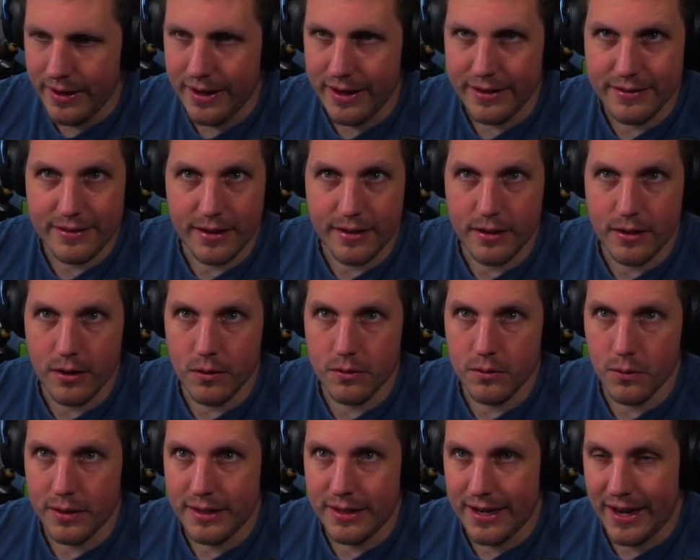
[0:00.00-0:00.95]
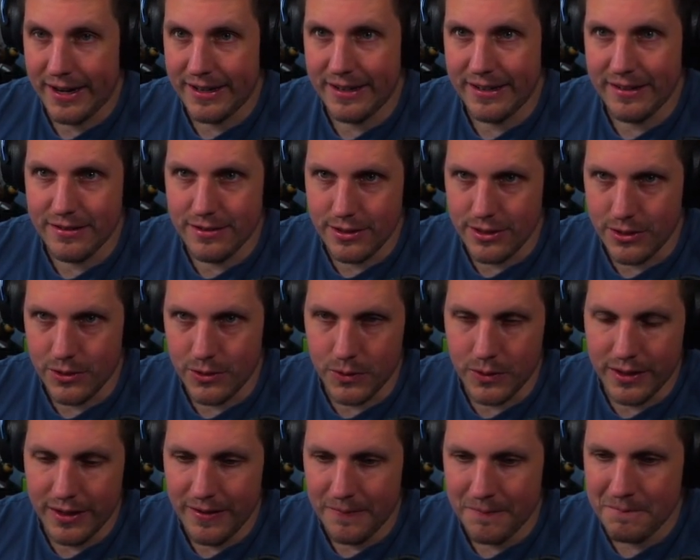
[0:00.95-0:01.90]
it's going to go to a 92,
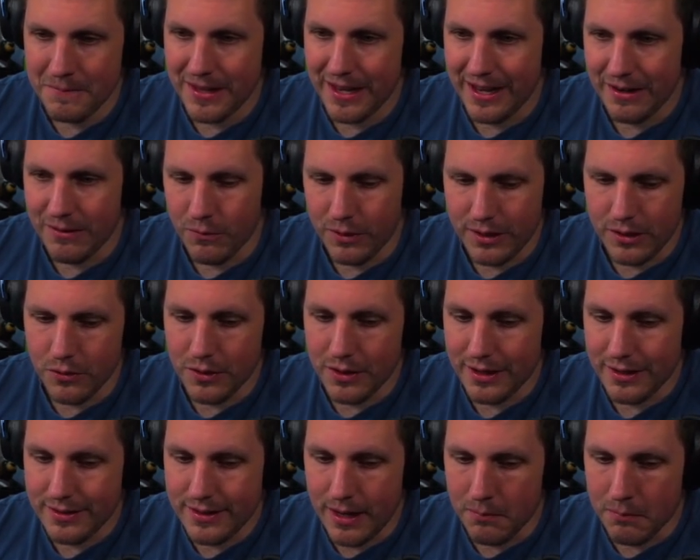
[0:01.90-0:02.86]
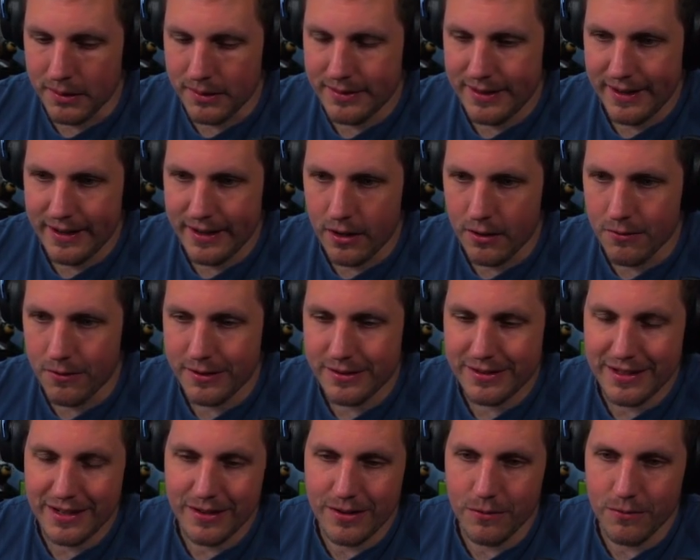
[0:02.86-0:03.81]
and when you get double takeover, it's
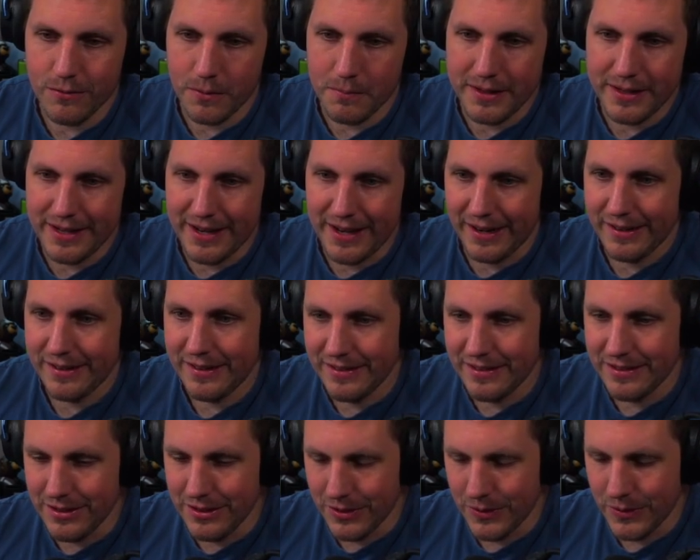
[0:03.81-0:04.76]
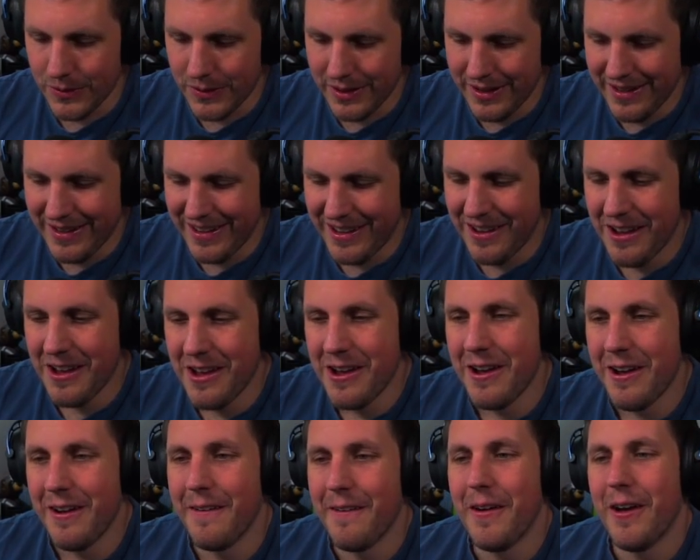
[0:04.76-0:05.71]
going to go from a 92
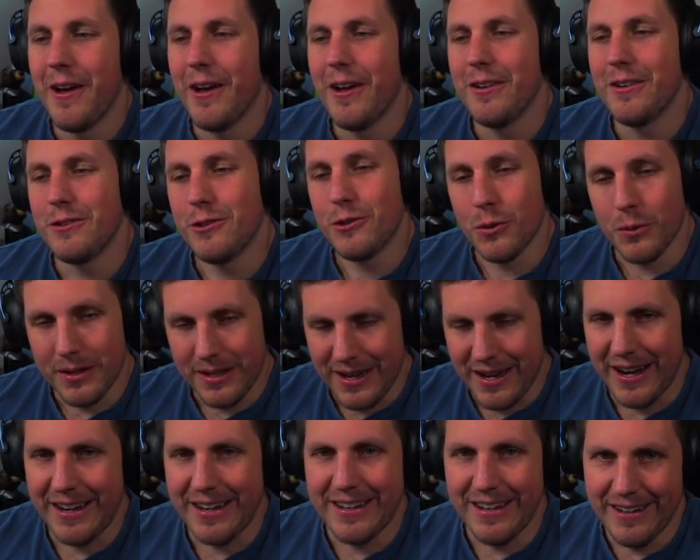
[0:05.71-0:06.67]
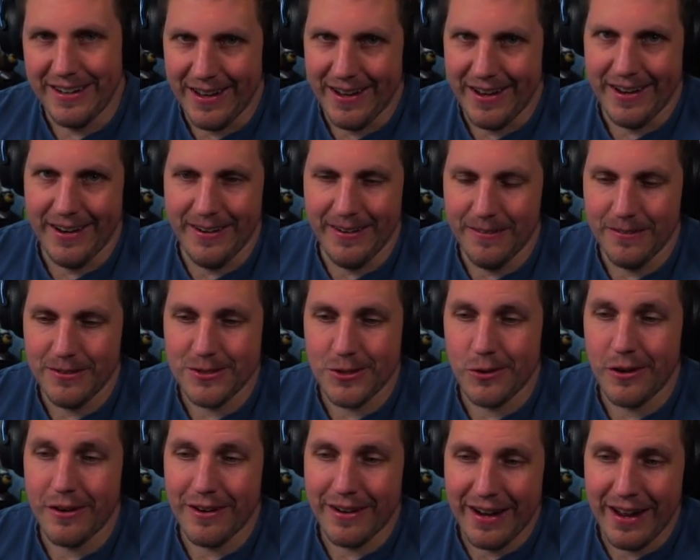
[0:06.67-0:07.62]
to a 99. So
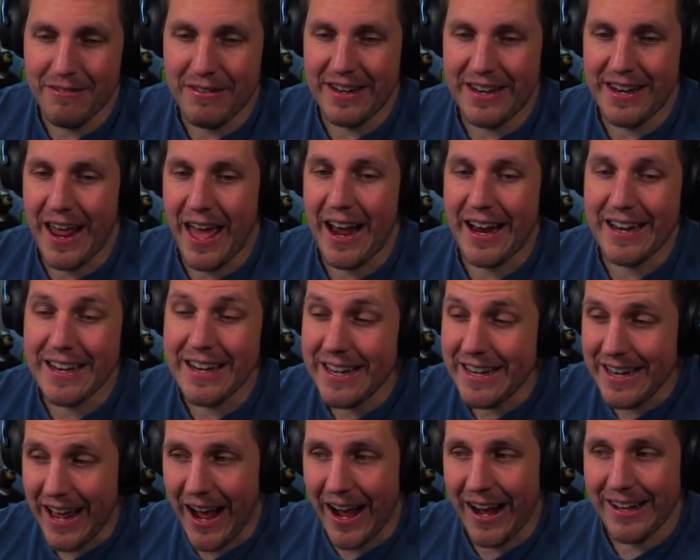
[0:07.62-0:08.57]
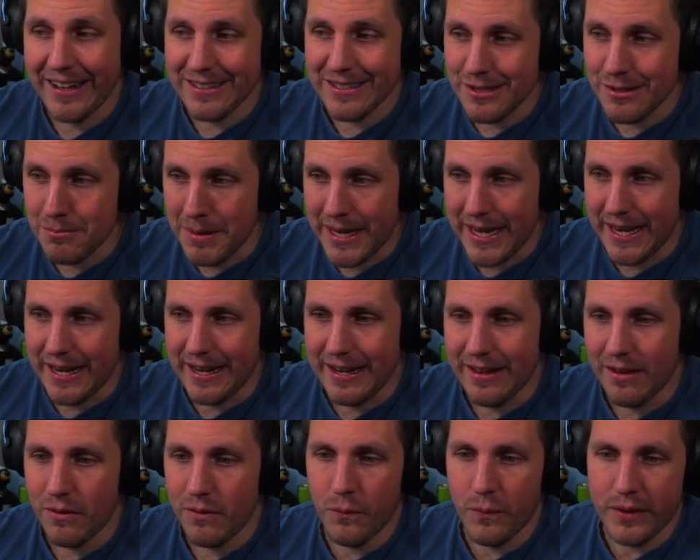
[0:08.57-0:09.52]
you're going to have a 99
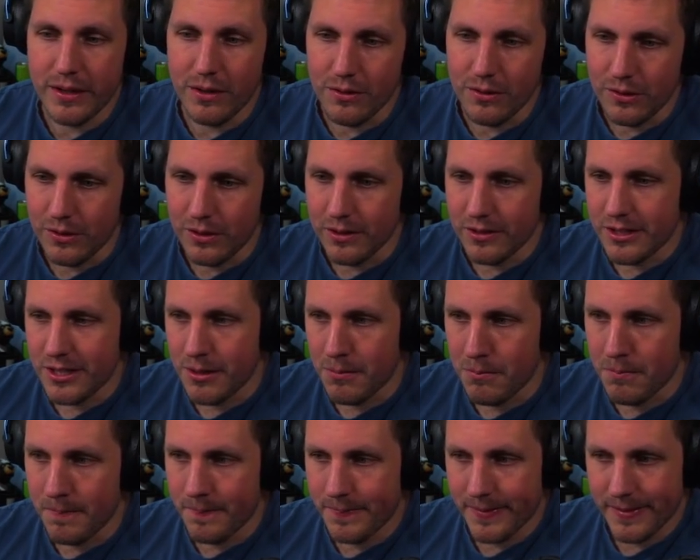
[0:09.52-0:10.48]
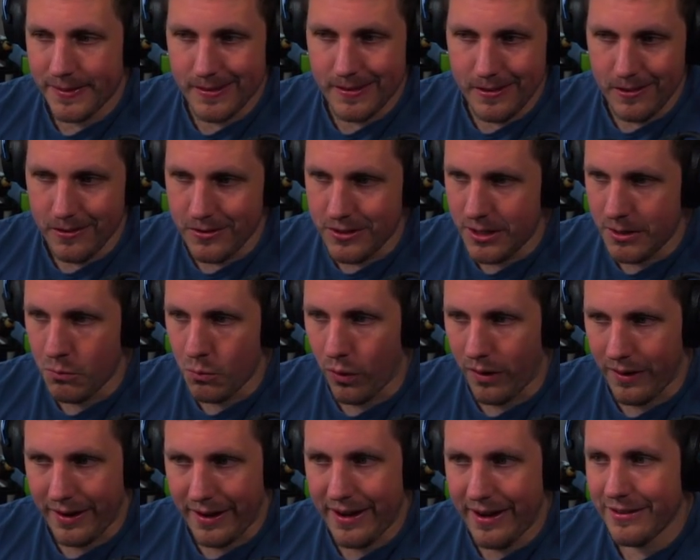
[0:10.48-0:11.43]
speed when you do your gym
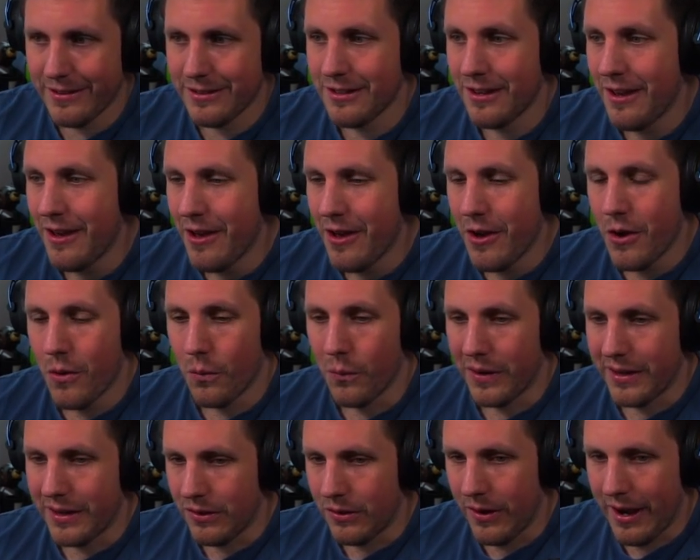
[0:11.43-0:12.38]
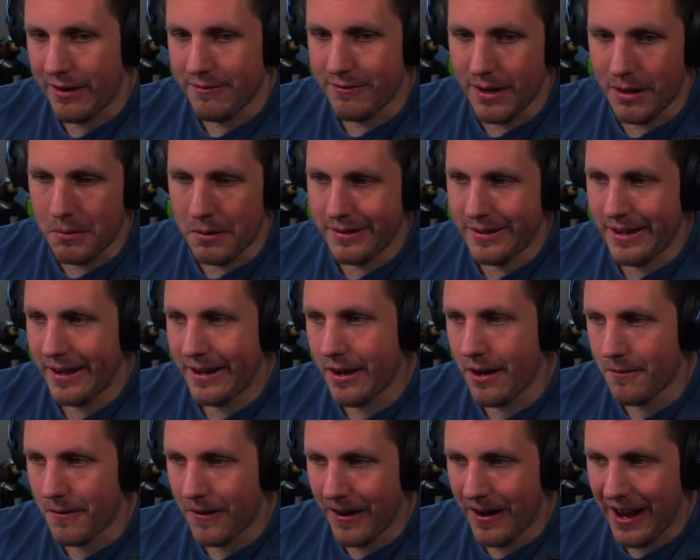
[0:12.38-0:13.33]
workouts. When you have double
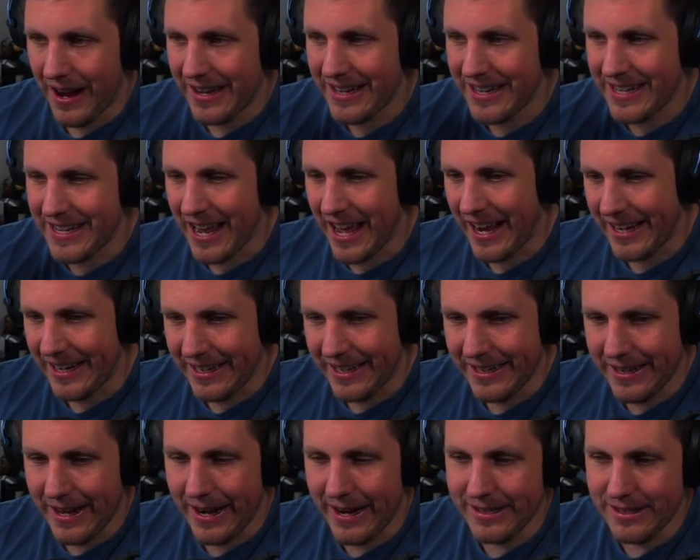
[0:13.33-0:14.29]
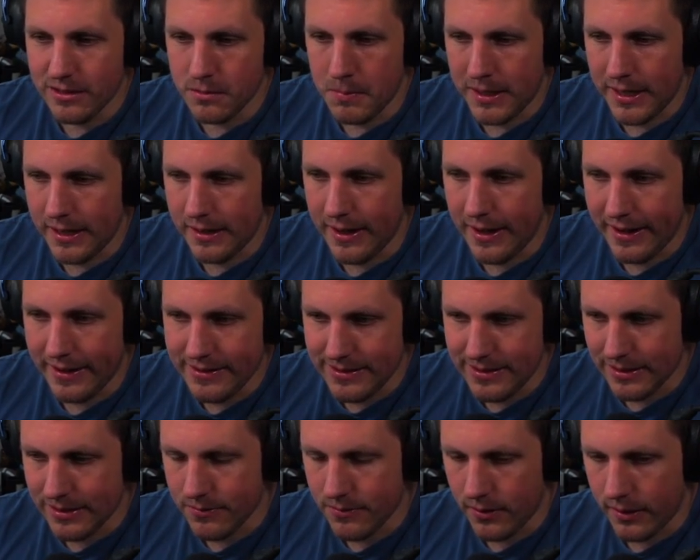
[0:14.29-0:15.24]
takeover, a 99 speed at
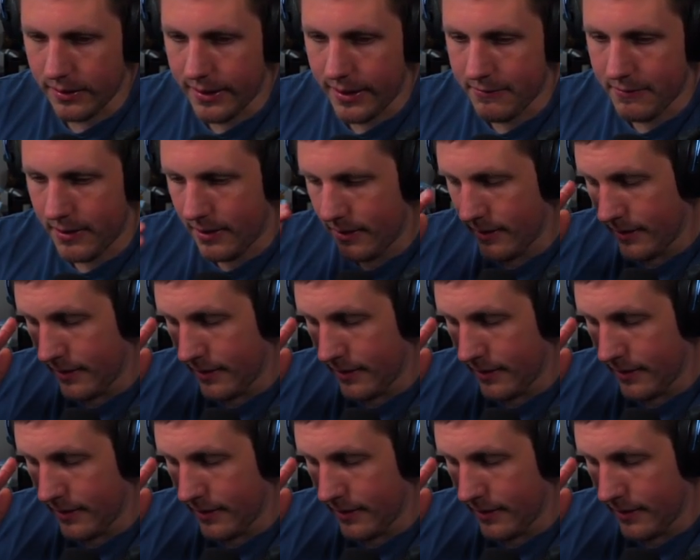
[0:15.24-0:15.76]
6'11".